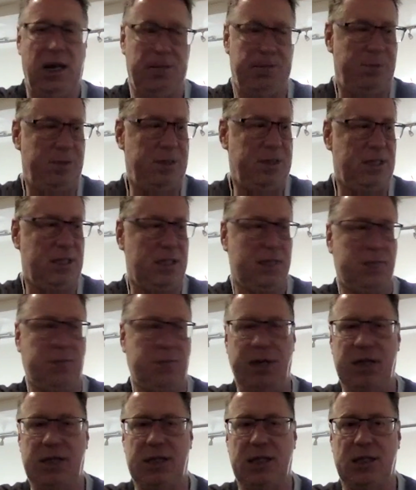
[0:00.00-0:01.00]
business
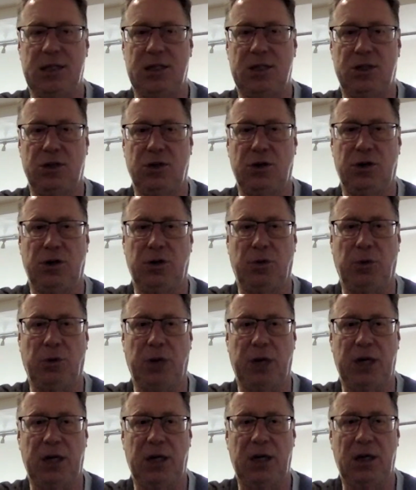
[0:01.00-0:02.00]
meetings during the
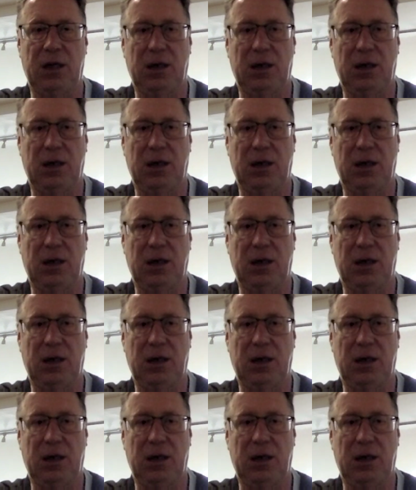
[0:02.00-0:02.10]
week.